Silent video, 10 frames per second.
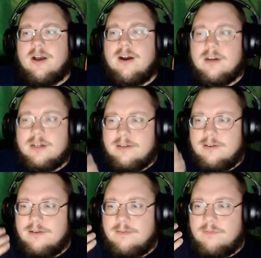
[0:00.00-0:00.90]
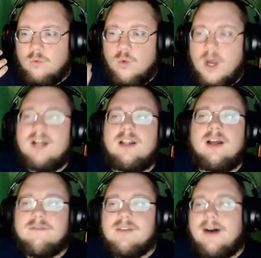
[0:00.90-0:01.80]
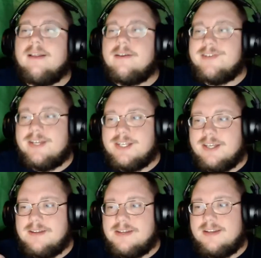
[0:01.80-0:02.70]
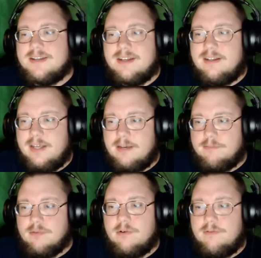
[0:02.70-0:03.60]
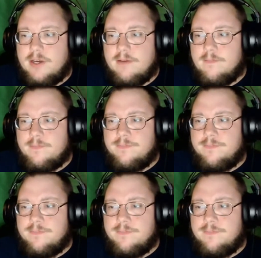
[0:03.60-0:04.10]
our well of knowledge is consistently improving